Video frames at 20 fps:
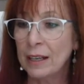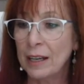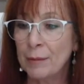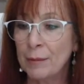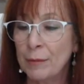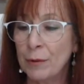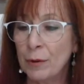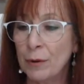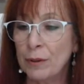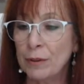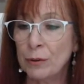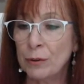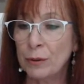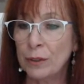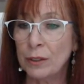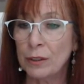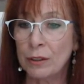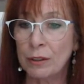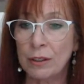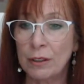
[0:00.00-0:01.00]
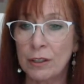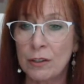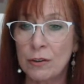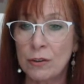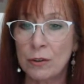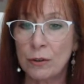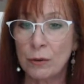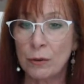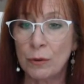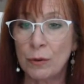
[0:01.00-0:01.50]
I'm going to encourage
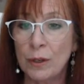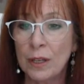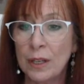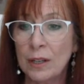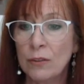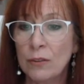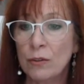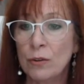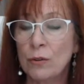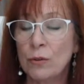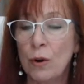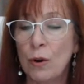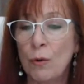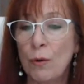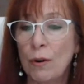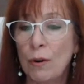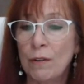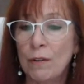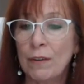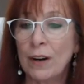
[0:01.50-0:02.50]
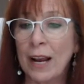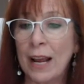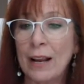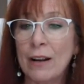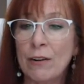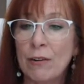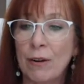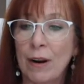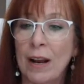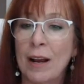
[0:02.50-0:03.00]
you to go over
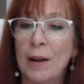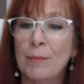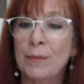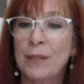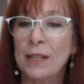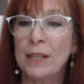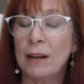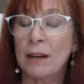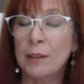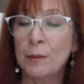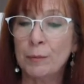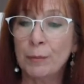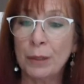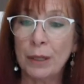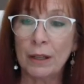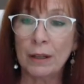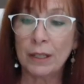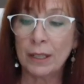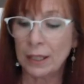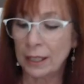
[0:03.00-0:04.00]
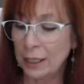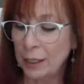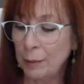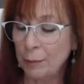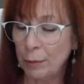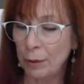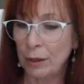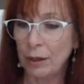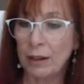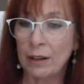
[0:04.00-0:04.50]
and grab the Unplug
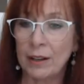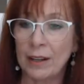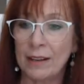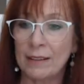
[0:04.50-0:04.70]
ebook,